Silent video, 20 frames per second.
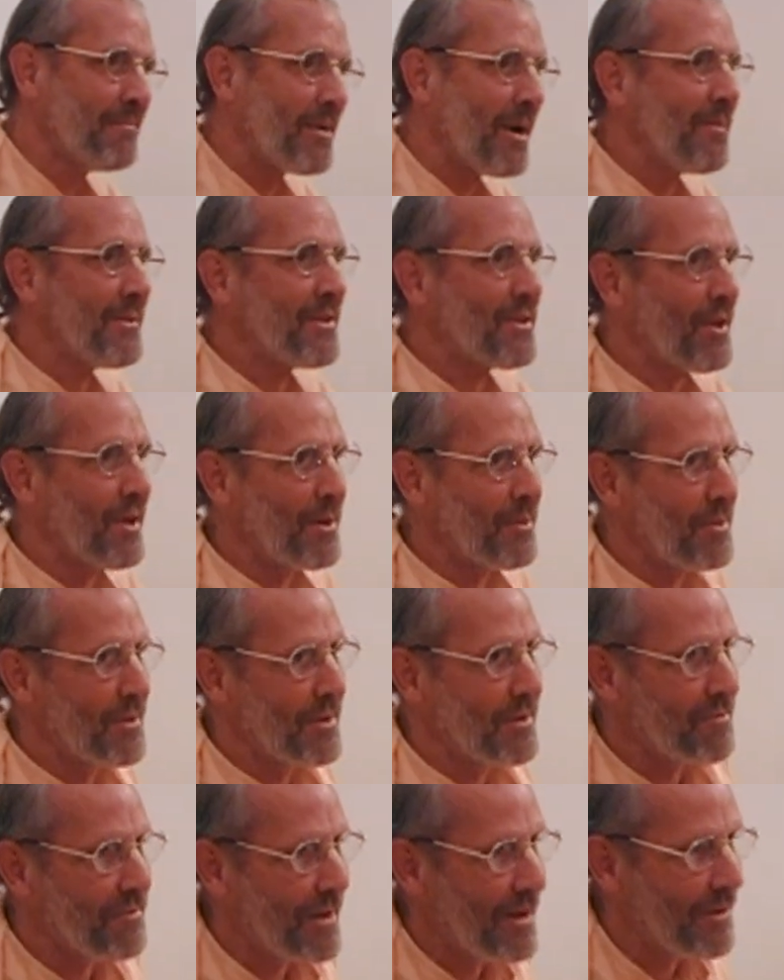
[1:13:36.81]
Probably thought I
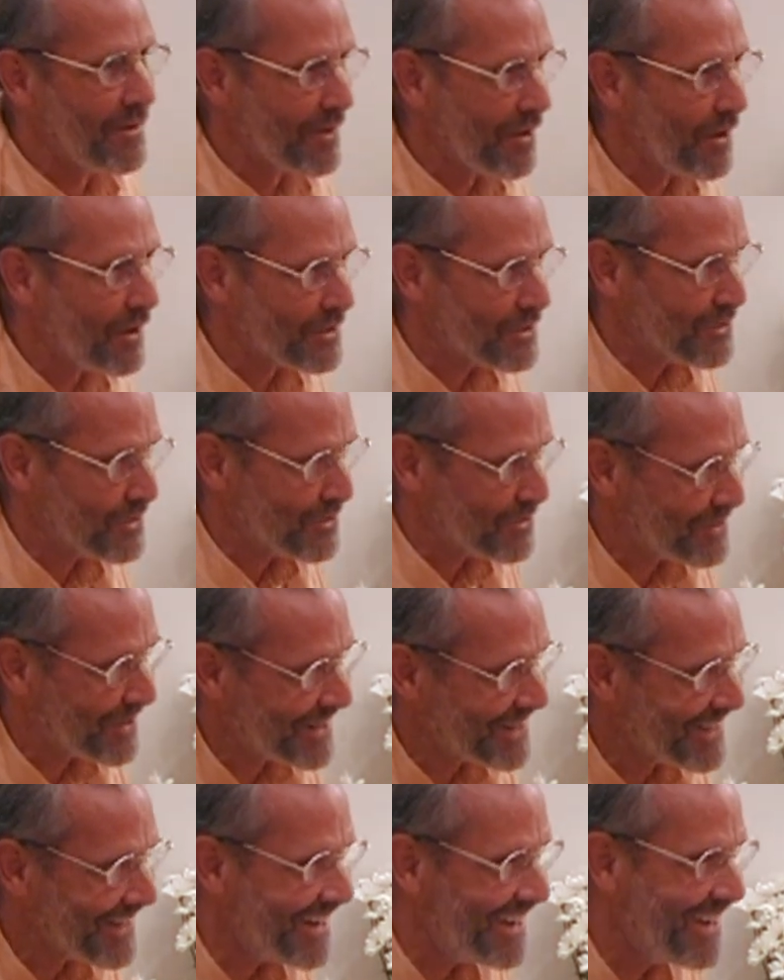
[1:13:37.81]
wanted to file a lawsuit
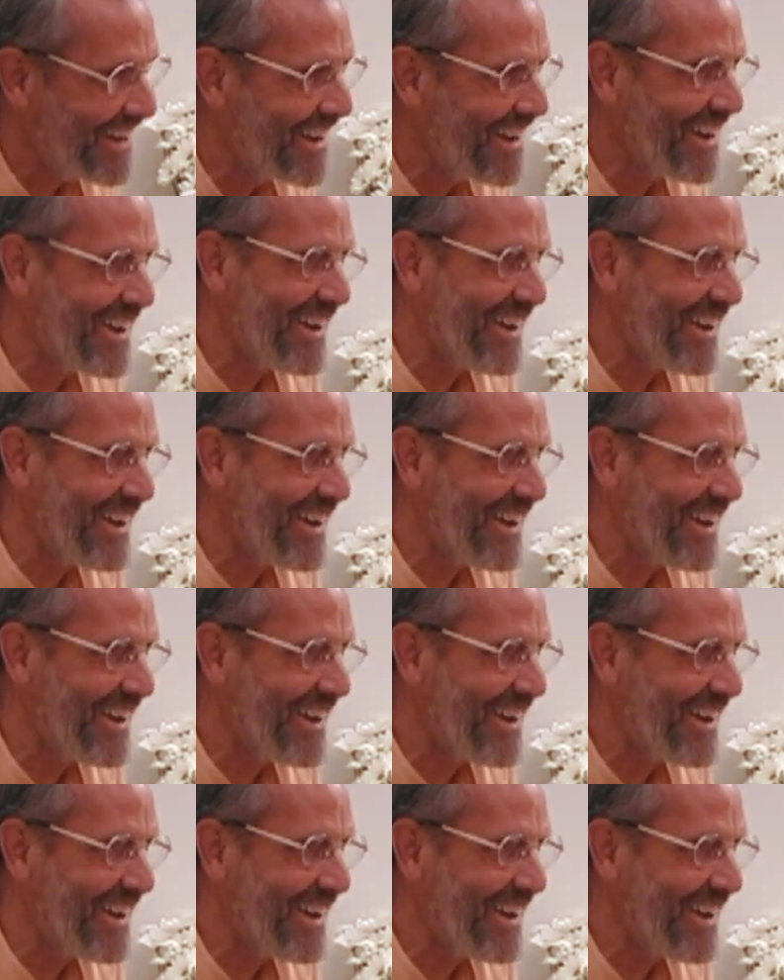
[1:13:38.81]
right now.